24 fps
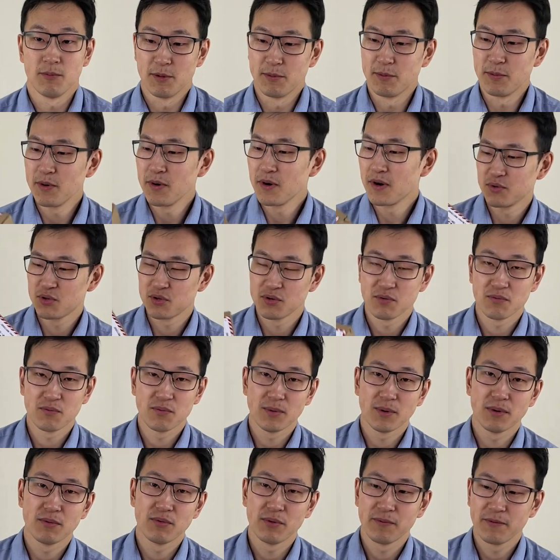people, so
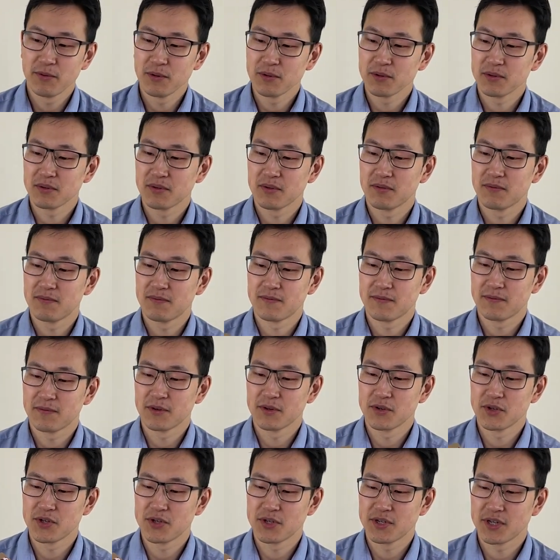we're reviewing the
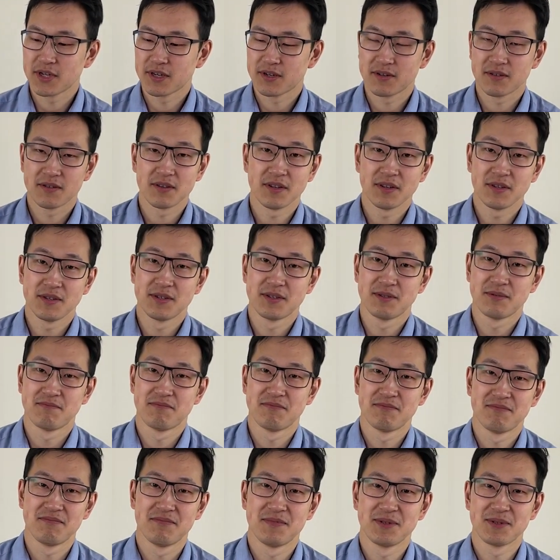first gen, it's
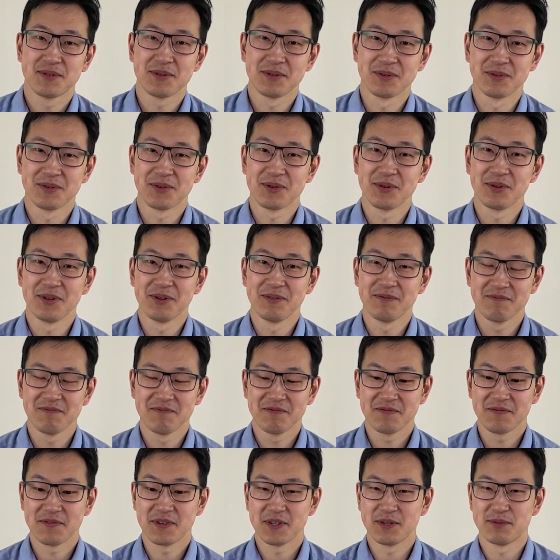just going to call it
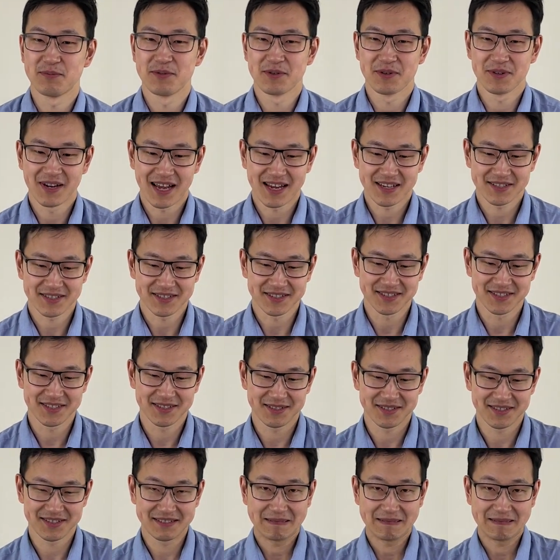Facebook glasses.